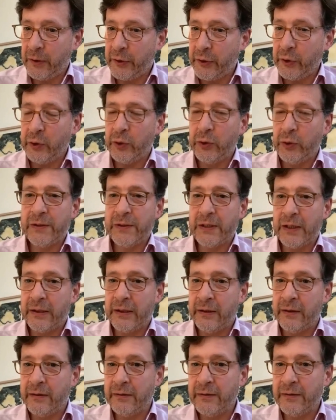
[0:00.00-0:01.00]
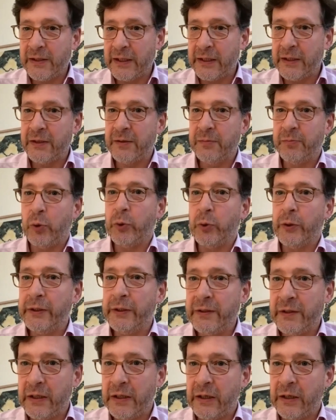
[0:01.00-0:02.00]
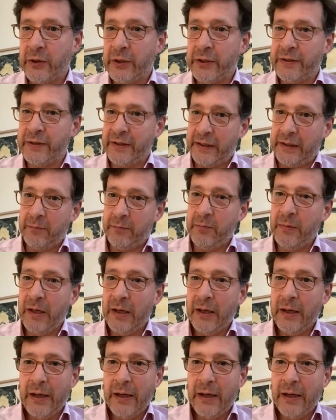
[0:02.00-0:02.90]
girls and 6 boys in our team.